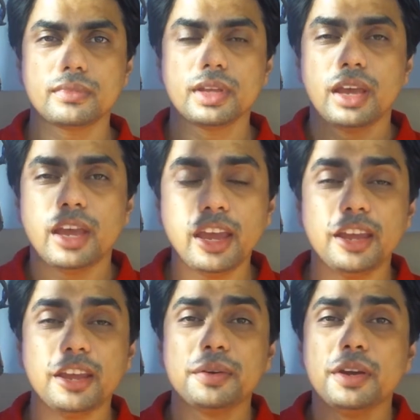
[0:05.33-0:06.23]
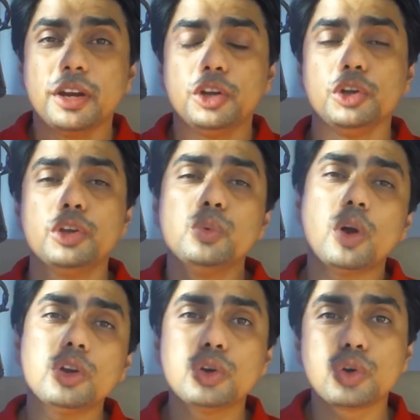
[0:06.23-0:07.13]
Hey, do you want to
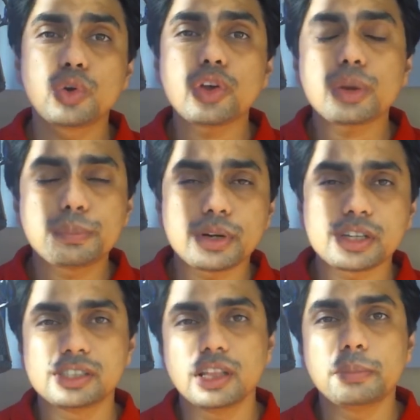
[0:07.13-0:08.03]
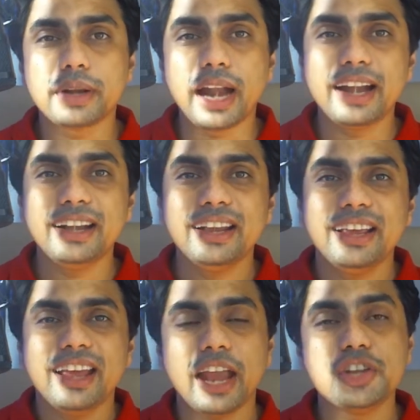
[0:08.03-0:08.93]
grow your personal brand
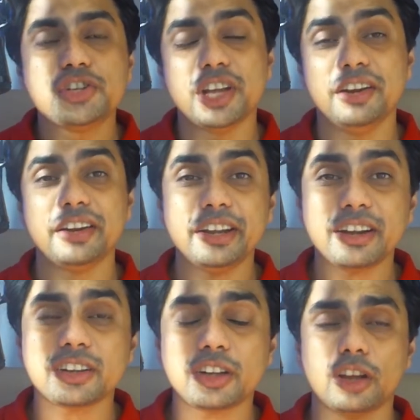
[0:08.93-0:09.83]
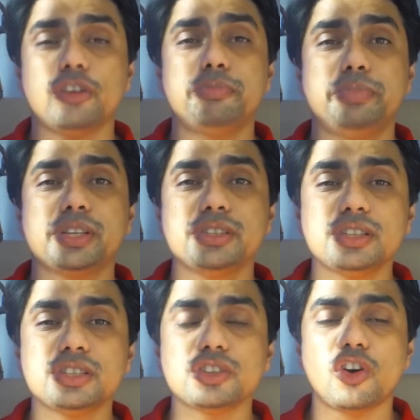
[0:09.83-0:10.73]
and generate a ton of
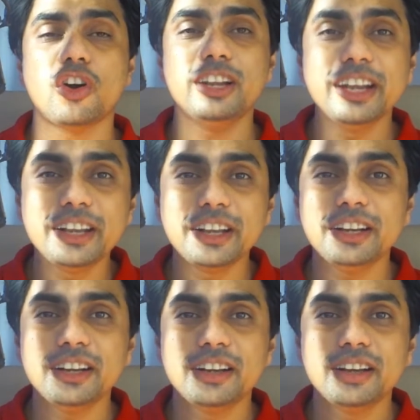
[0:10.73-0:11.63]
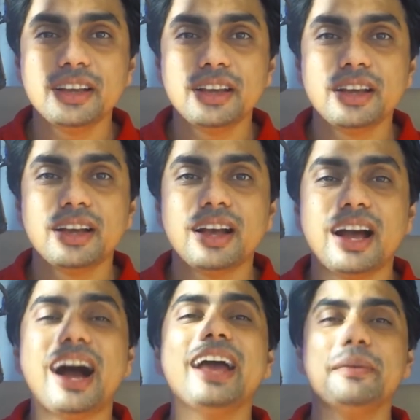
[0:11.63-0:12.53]
business on LinkedIn?
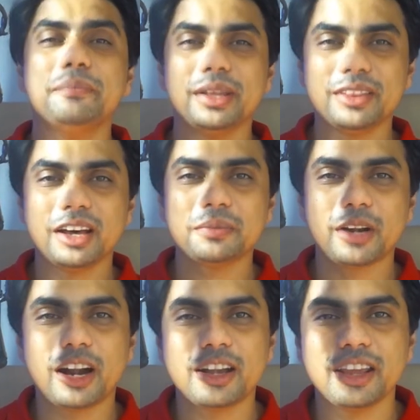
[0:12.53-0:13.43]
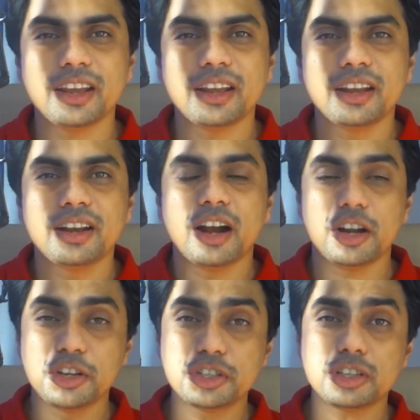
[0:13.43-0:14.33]
I am Mandar Marathe, a
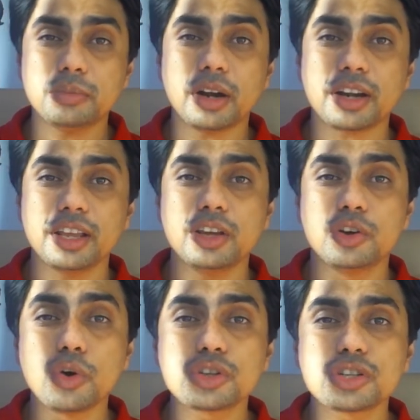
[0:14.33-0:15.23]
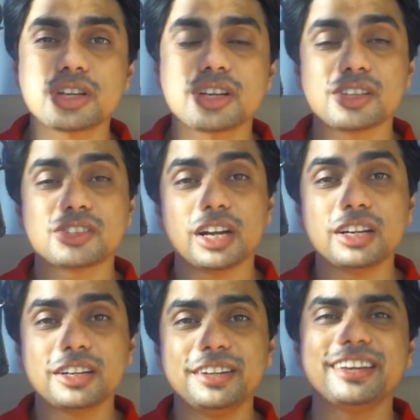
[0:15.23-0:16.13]
digital marketing coach,
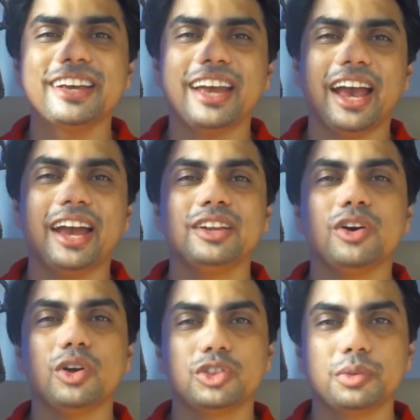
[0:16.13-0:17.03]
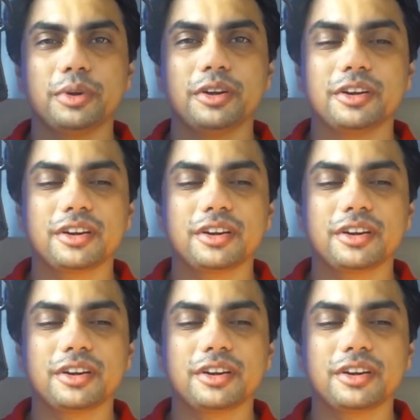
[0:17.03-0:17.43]
consultant, and entrepreneur.